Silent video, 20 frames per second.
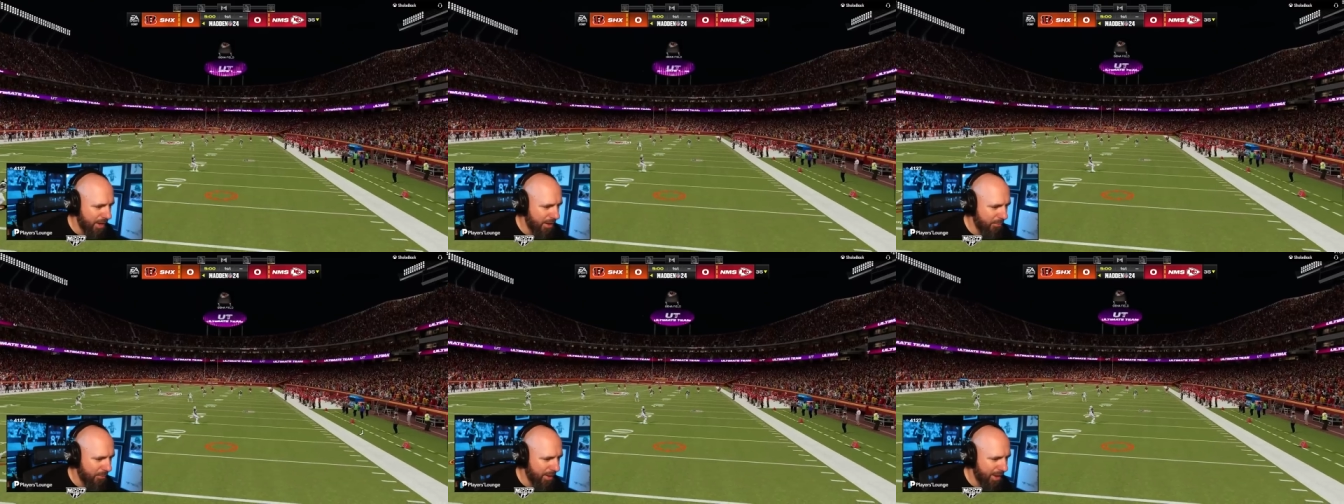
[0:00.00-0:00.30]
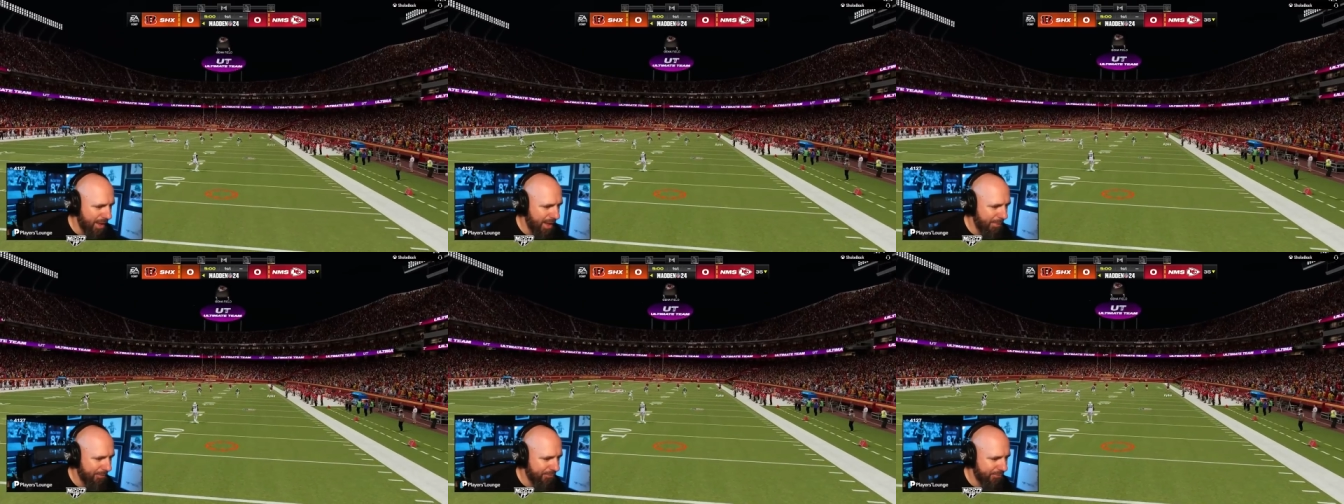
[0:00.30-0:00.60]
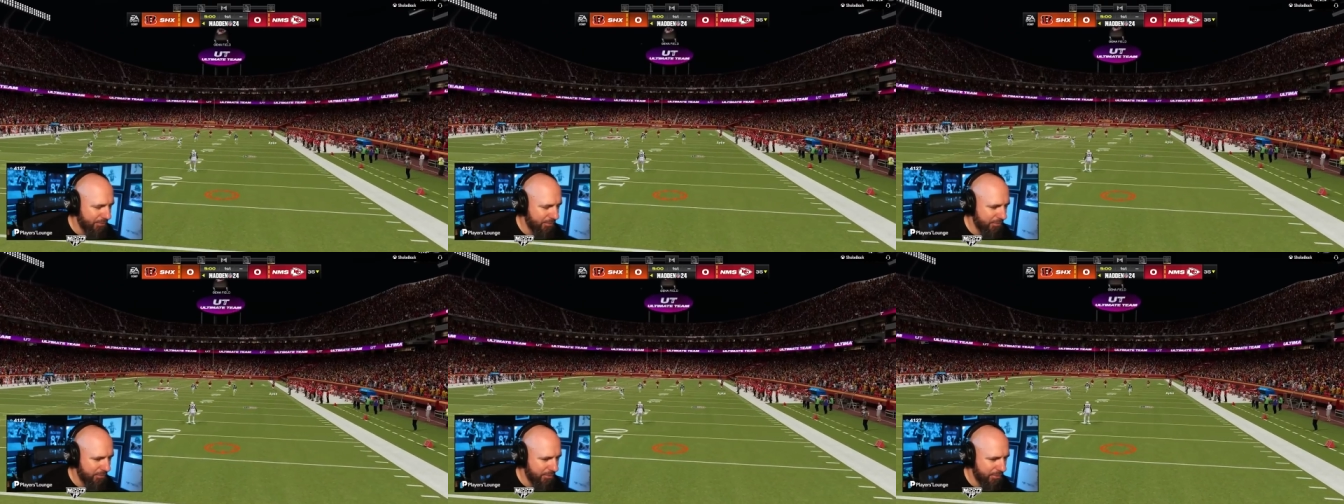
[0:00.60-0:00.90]
What an
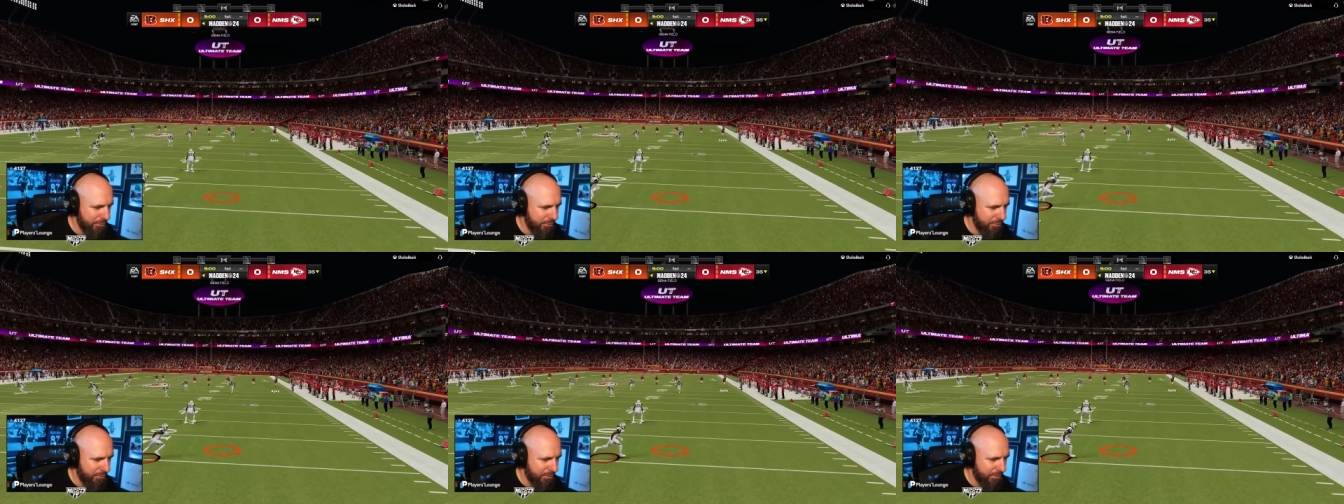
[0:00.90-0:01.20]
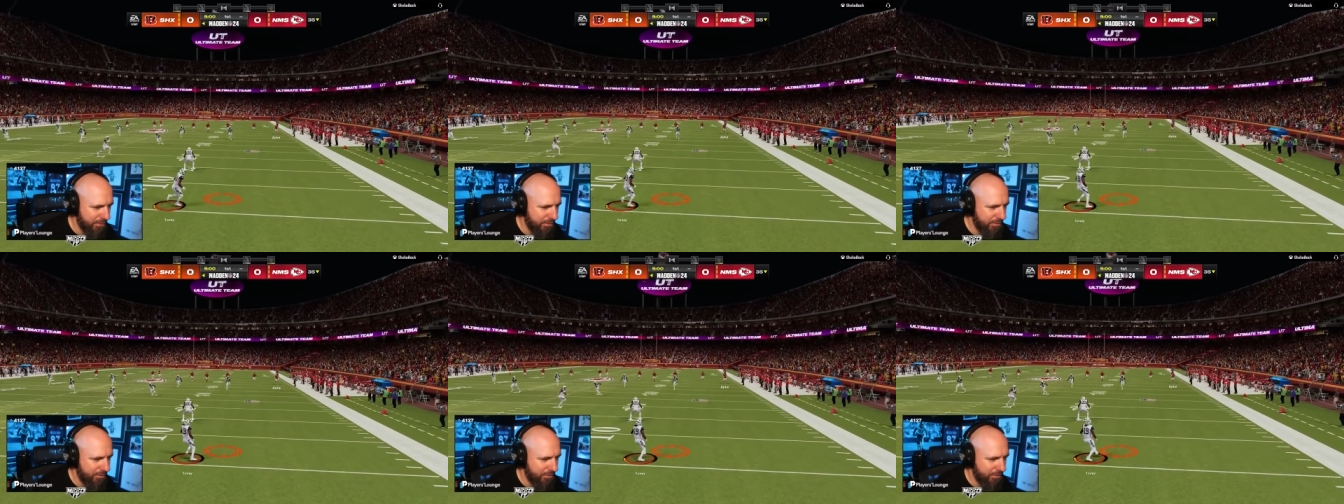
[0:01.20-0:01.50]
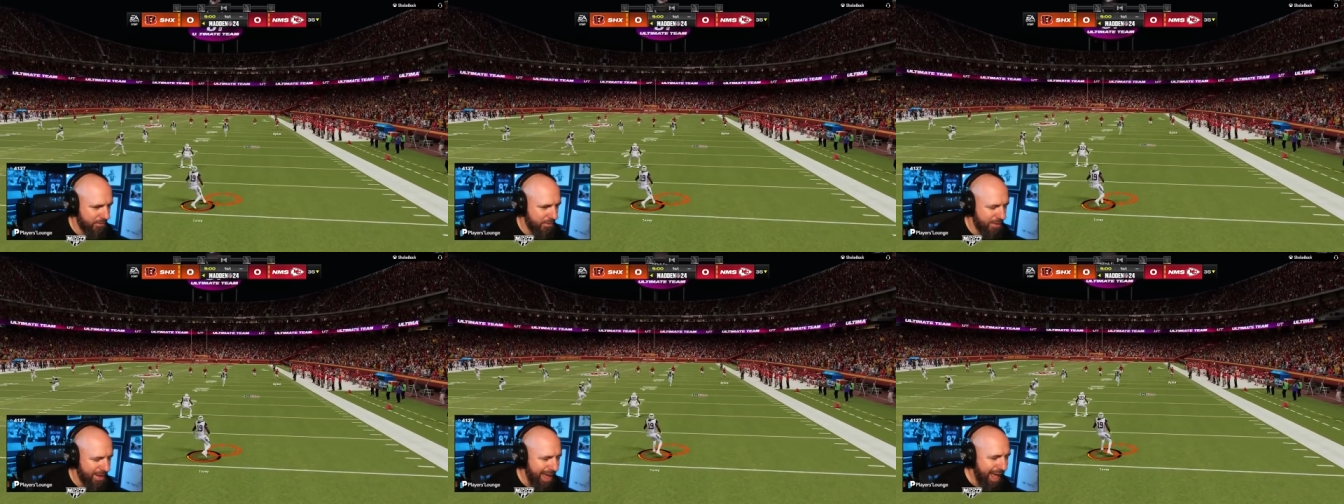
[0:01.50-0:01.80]
absolute unit.
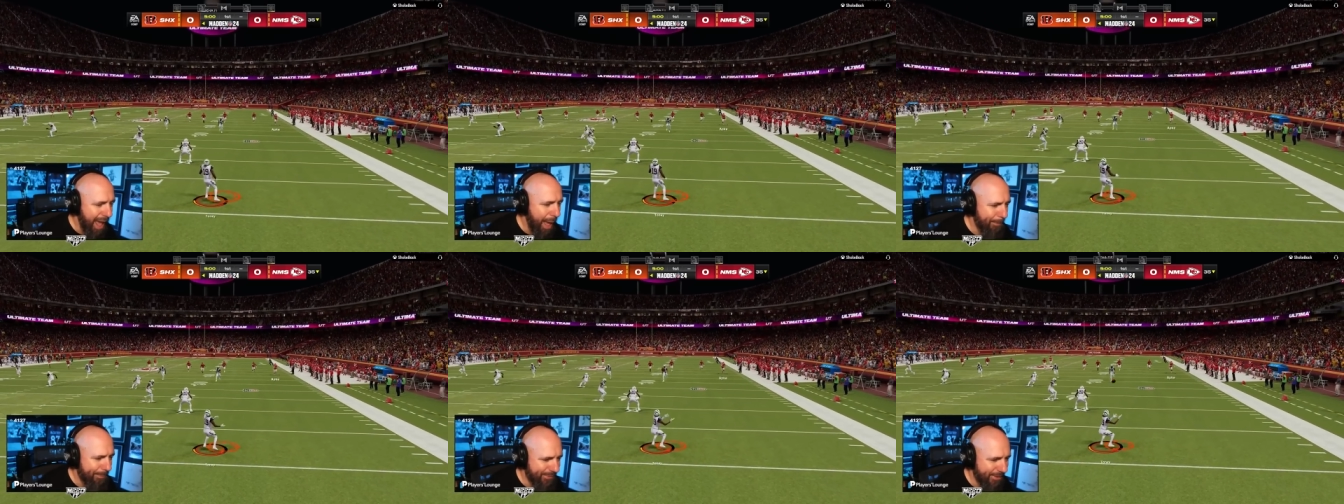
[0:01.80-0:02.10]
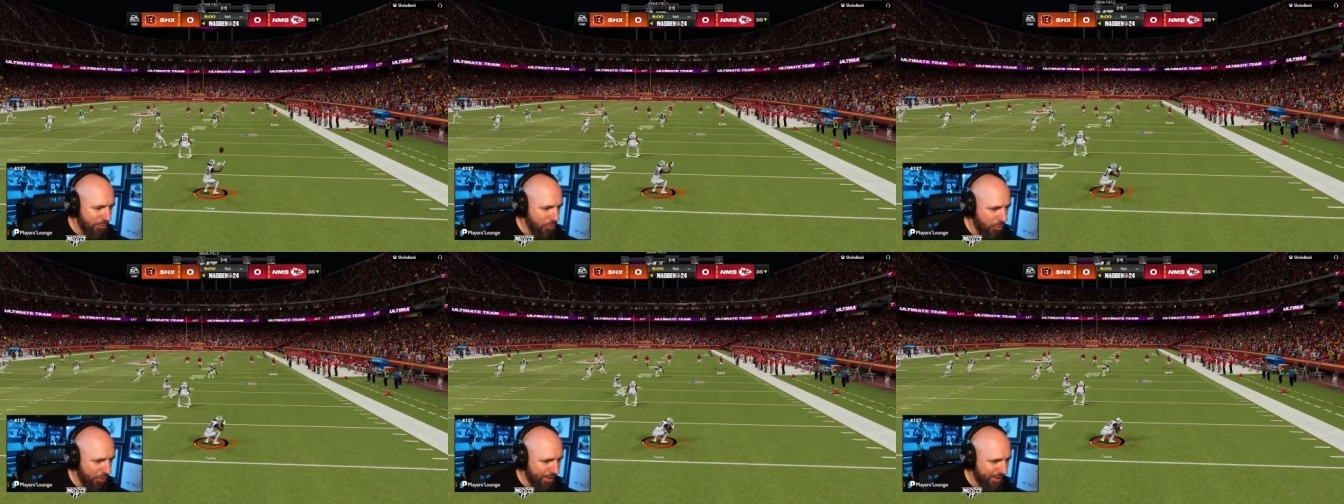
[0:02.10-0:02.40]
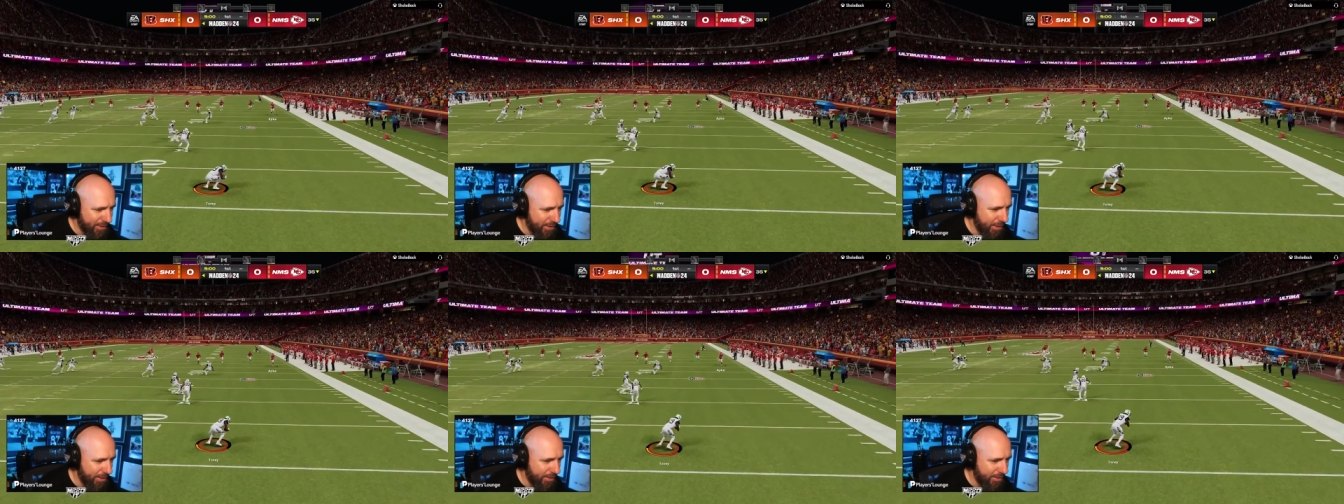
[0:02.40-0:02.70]
Apke on the
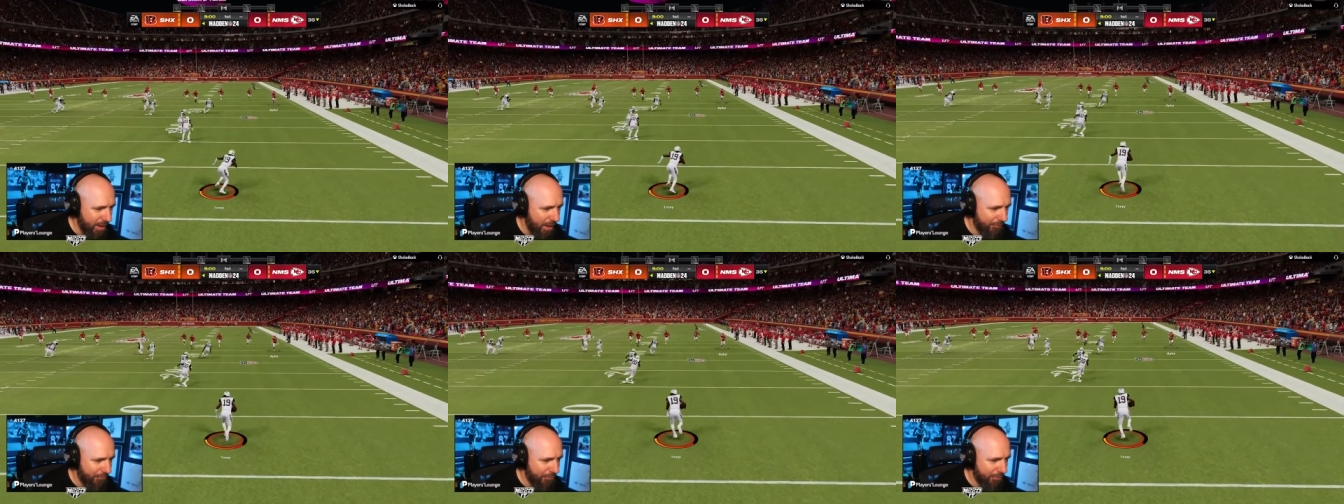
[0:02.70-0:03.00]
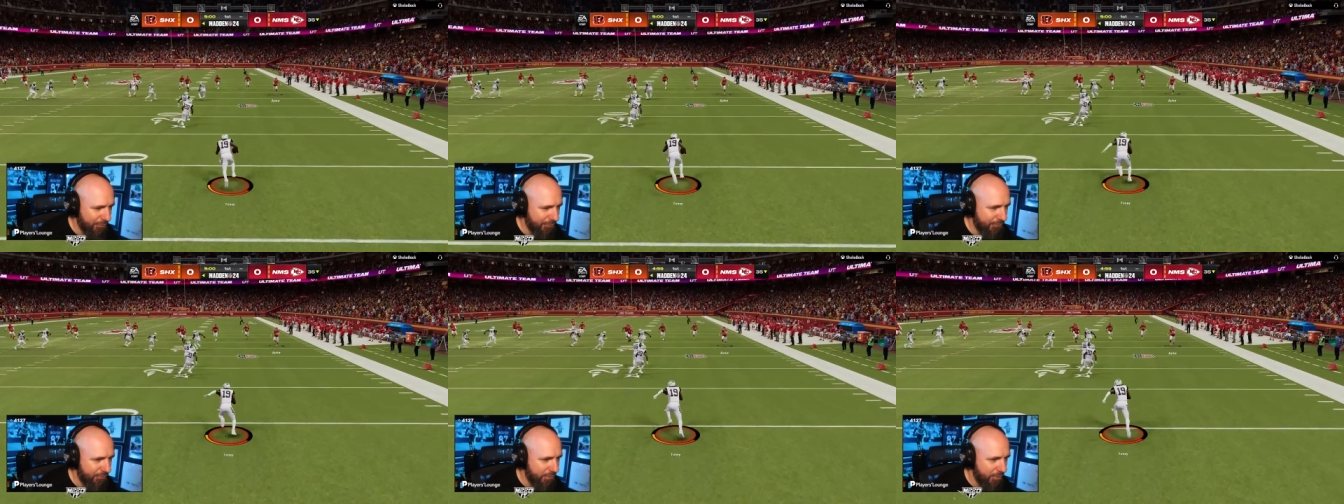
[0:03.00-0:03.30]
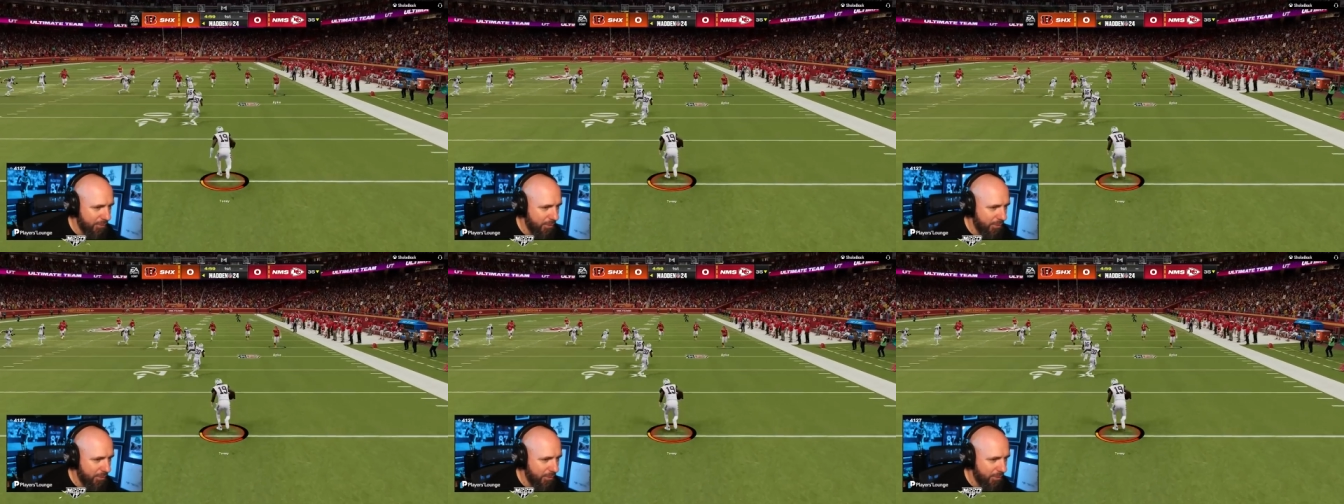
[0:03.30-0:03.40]
kick coverage.